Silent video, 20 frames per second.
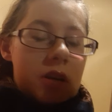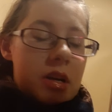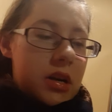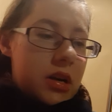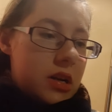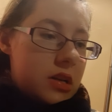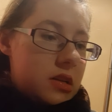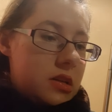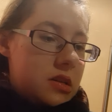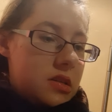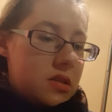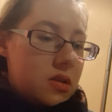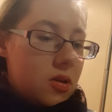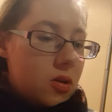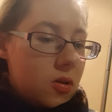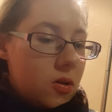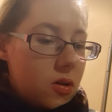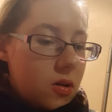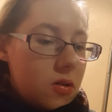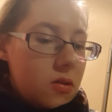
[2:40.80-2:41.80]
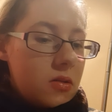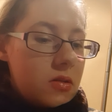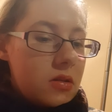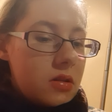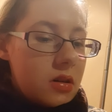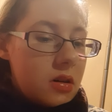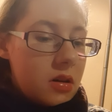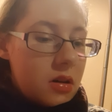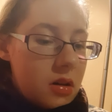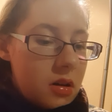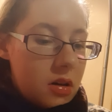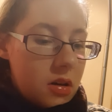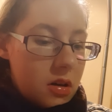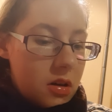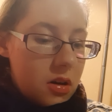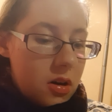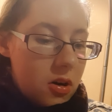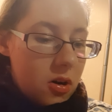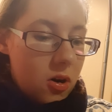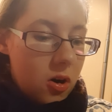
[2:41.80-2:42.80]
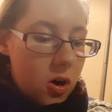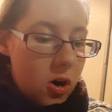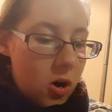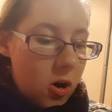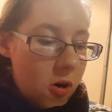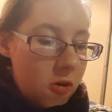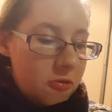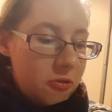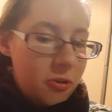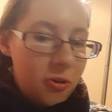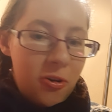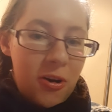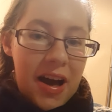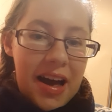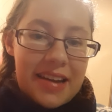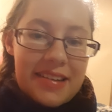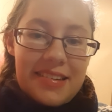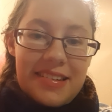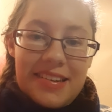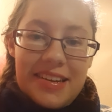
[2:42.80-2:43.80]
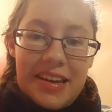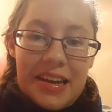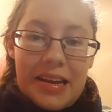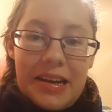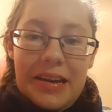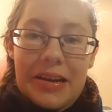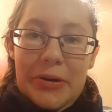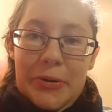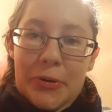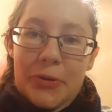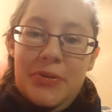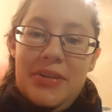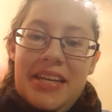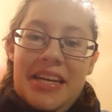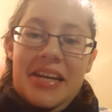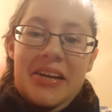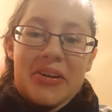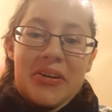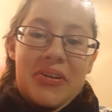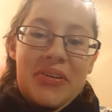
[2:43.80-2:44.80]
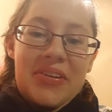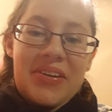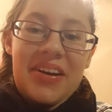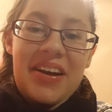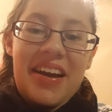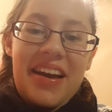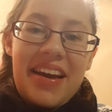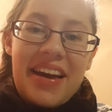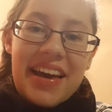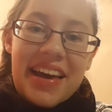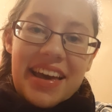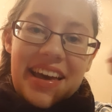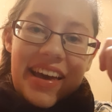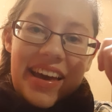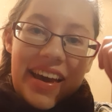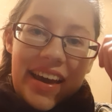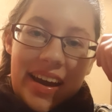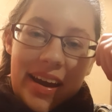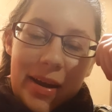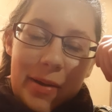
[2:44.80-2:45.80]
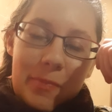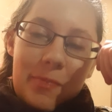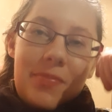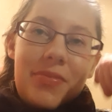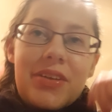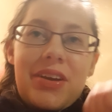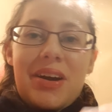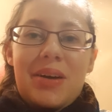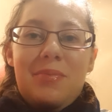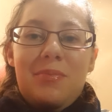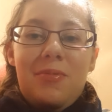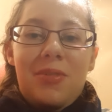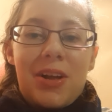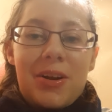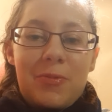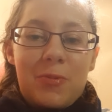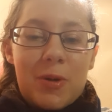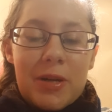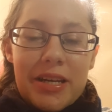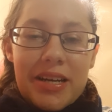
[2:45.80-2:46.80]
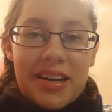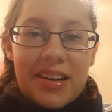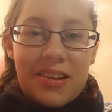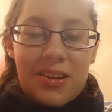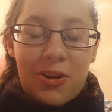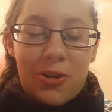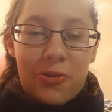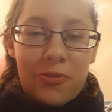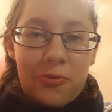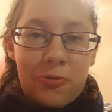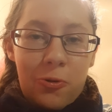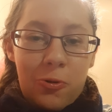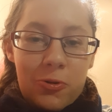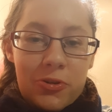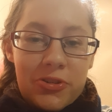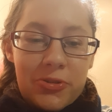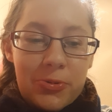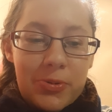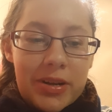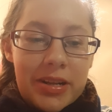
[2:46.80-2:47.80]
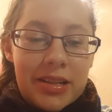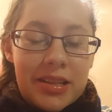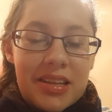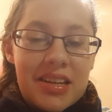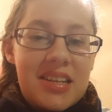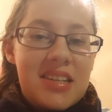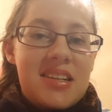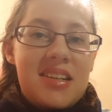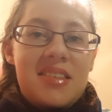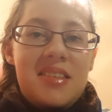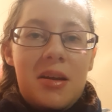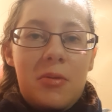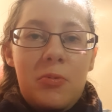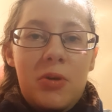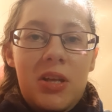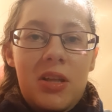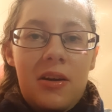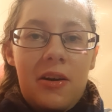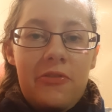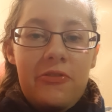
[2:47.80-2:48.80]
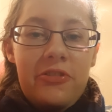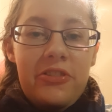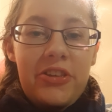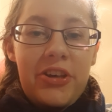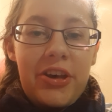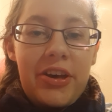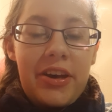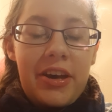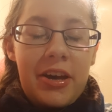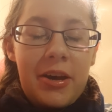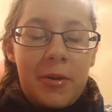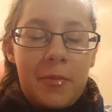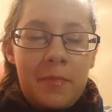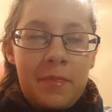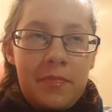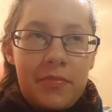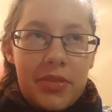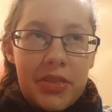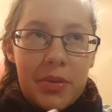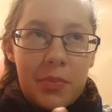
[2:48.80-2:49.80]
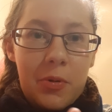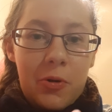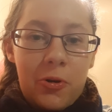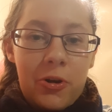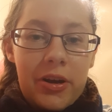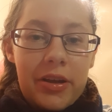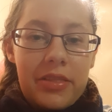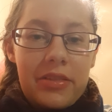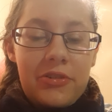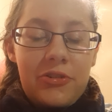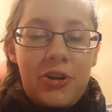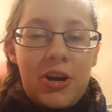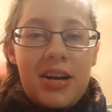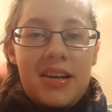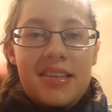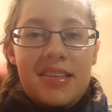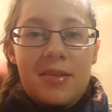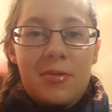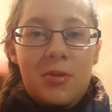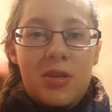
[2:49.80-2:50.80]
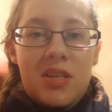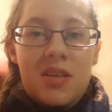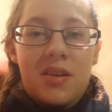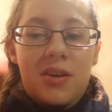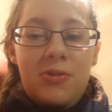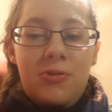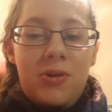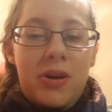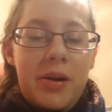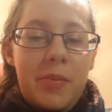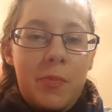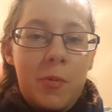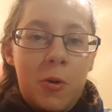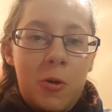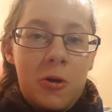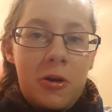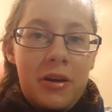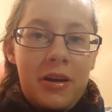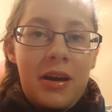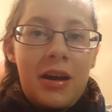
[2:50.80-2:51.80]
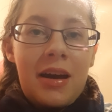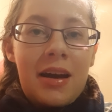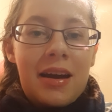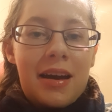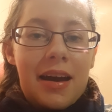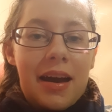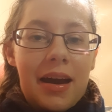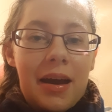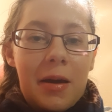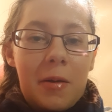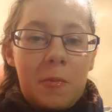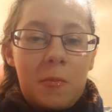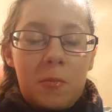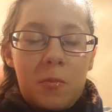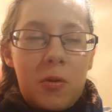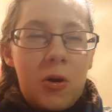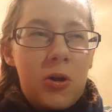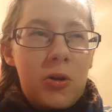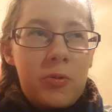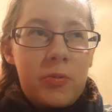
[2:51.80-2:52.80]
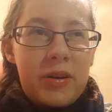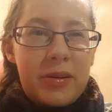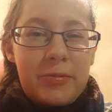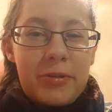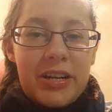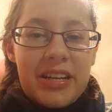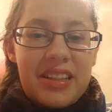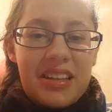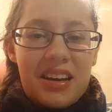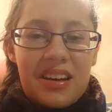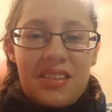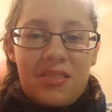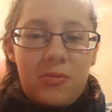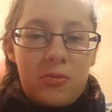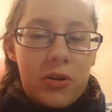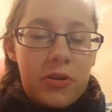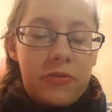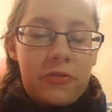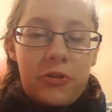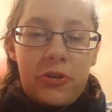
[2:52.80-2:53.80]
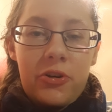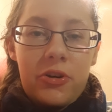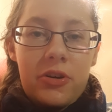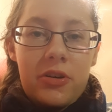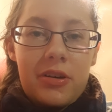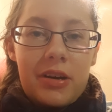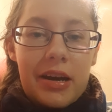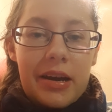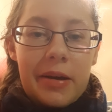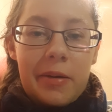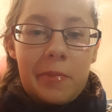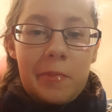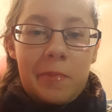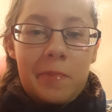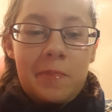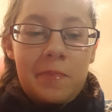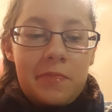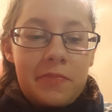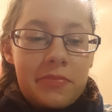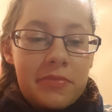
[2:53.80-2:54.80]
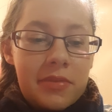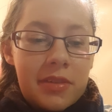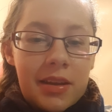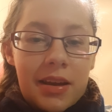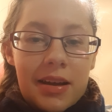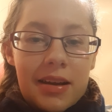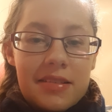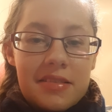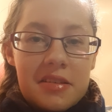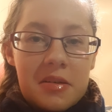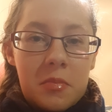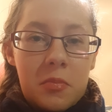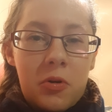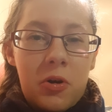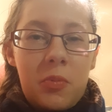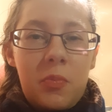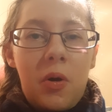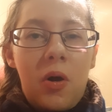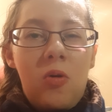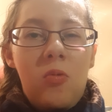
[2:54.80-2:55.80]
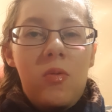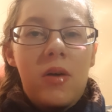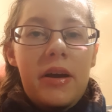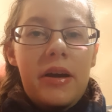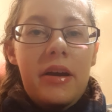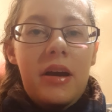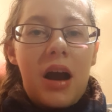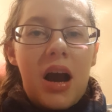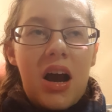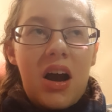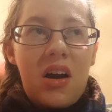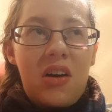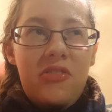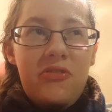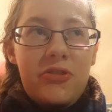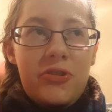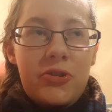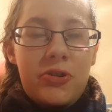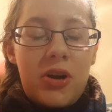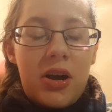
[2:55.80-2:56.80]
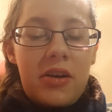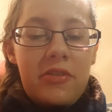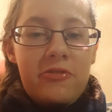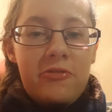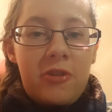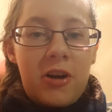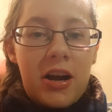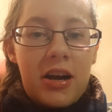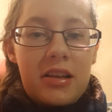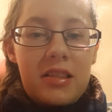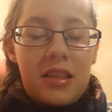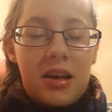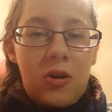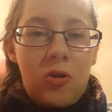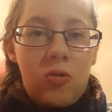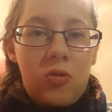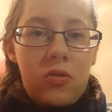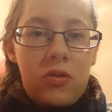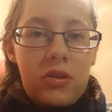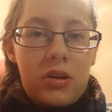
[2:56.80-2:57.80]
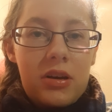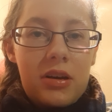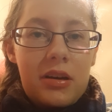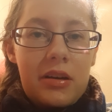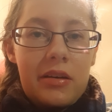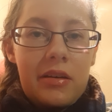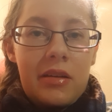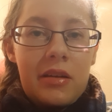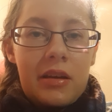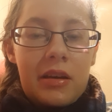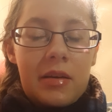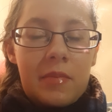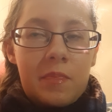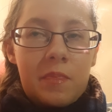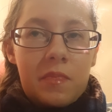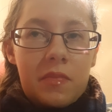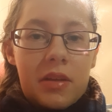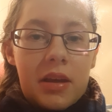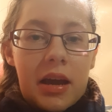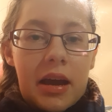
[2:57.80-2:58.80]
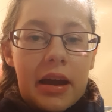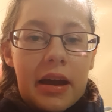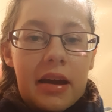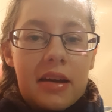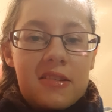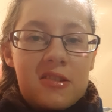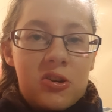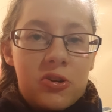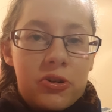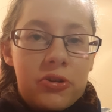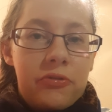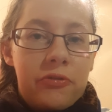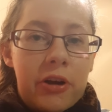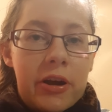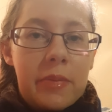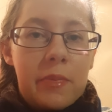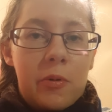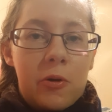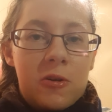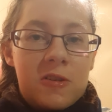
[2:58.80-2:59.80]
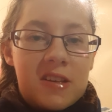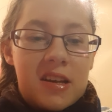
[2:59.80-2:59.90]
It is called Awful Auntie. Oh dear. Yeah, I'm like really looking forward to reading these because I really loved the Boy in the Dress. It was a great book. Probably reread that and review it at some point. Probably after I've read like all the Search Freak books.